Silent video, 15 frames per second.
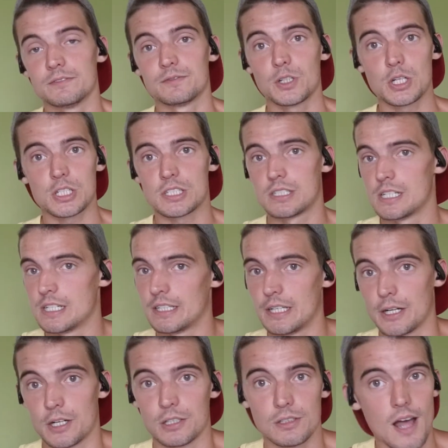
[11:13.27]
First,
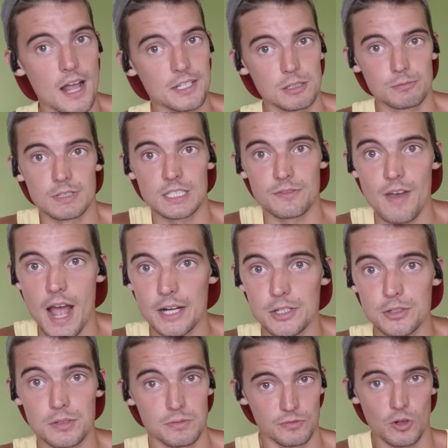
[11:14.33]
there are lots of risk
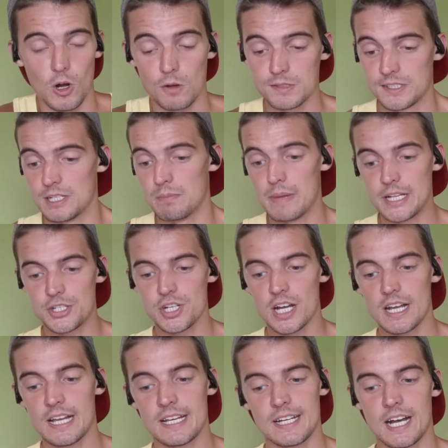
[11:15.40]
factors involved in
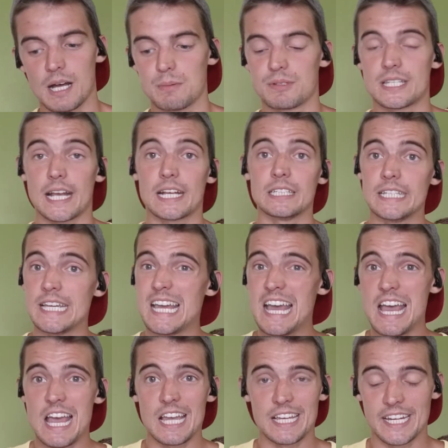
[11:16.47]
dementia. Secondly,
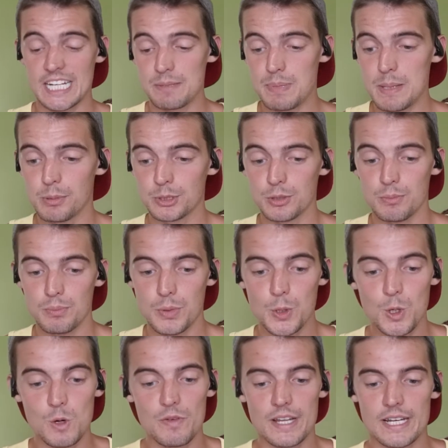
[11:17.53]
getting people to
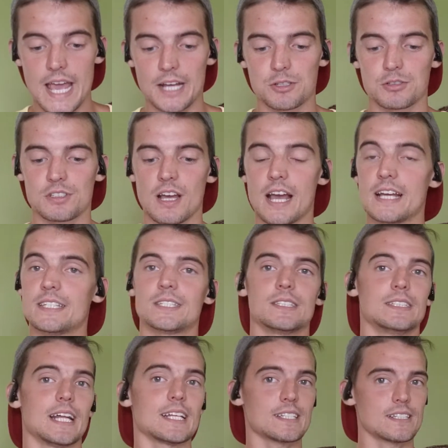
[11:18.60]
move and exercise,
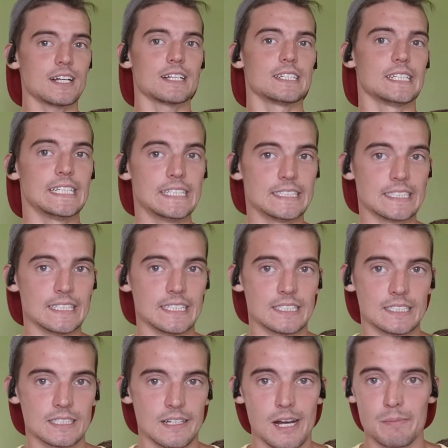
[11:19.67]
that's not easy.
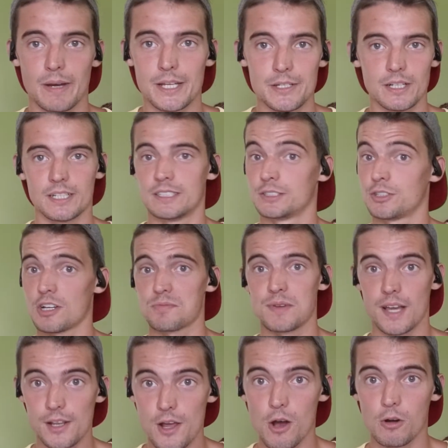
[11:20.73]
Trust
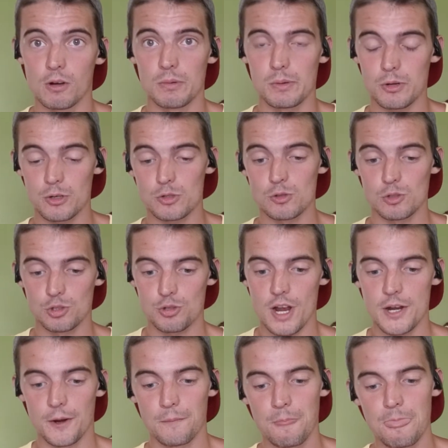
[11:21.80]
me, I know, I'm a personal
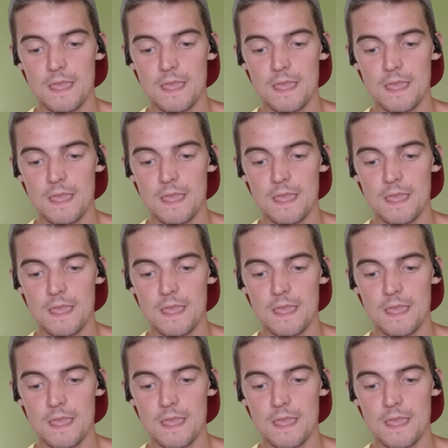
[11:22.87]
trainer.